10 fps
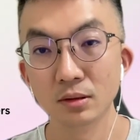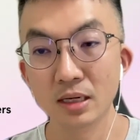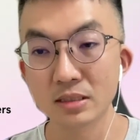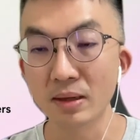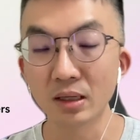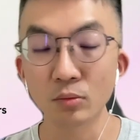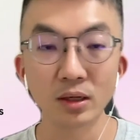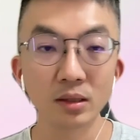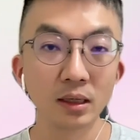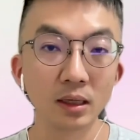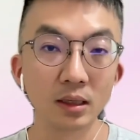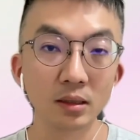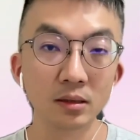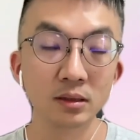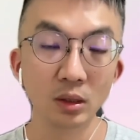It doesn't matter whether
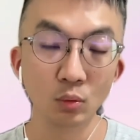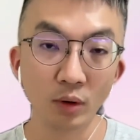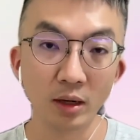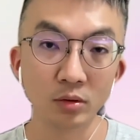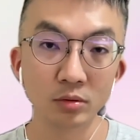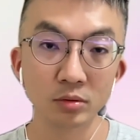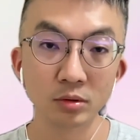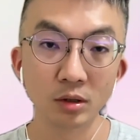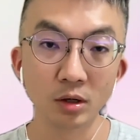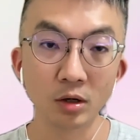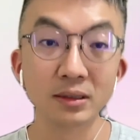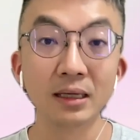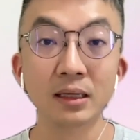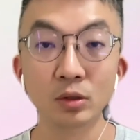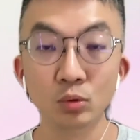they did well or
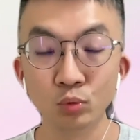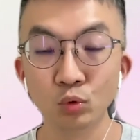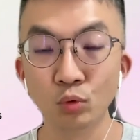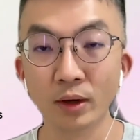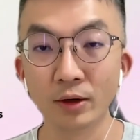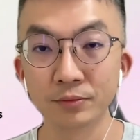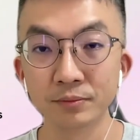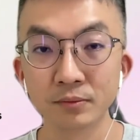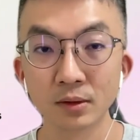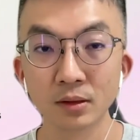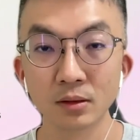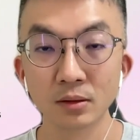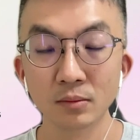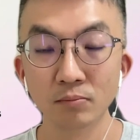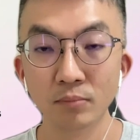they didn't do well.
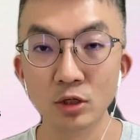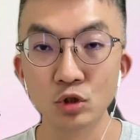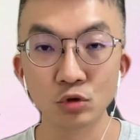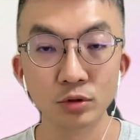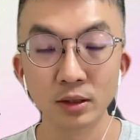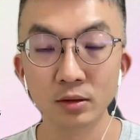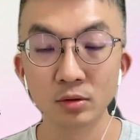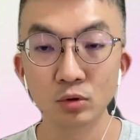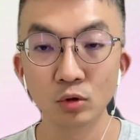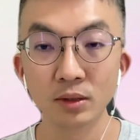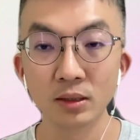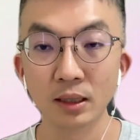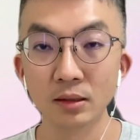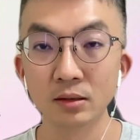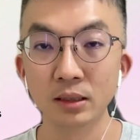Many children told me
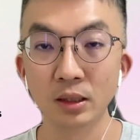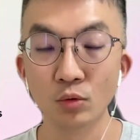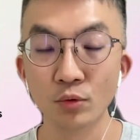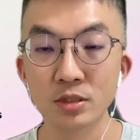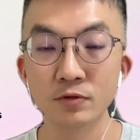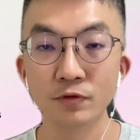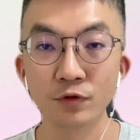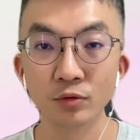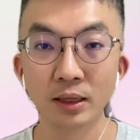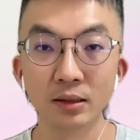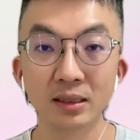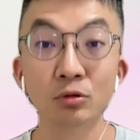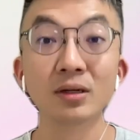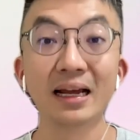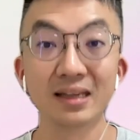that they always feel that they
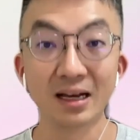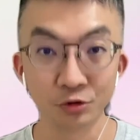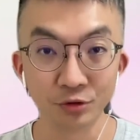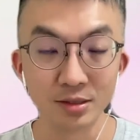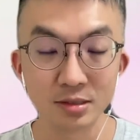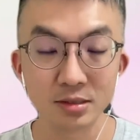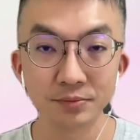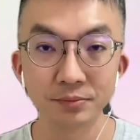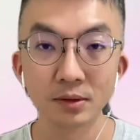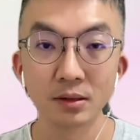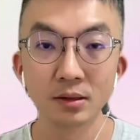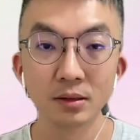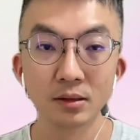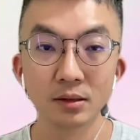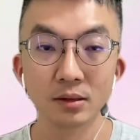don't like their grades.
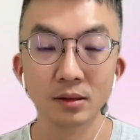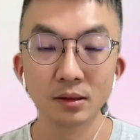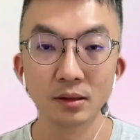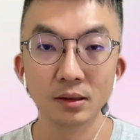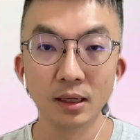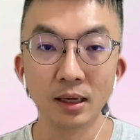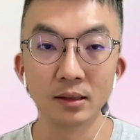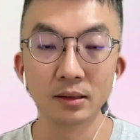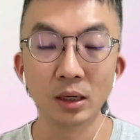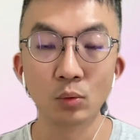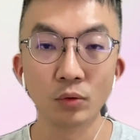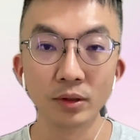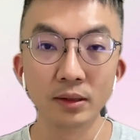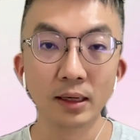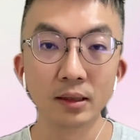And they are
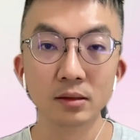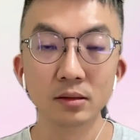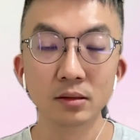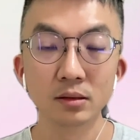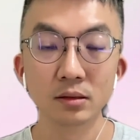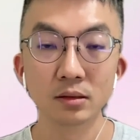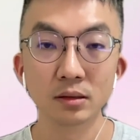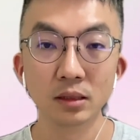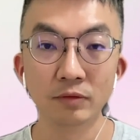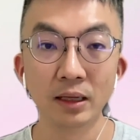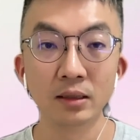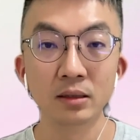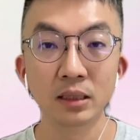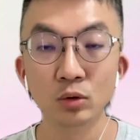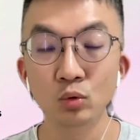worried that if they
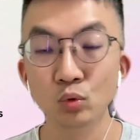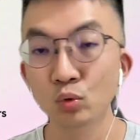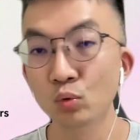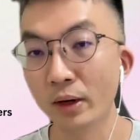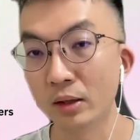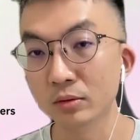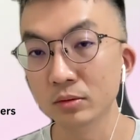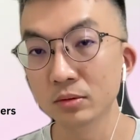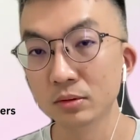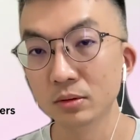didn't do well,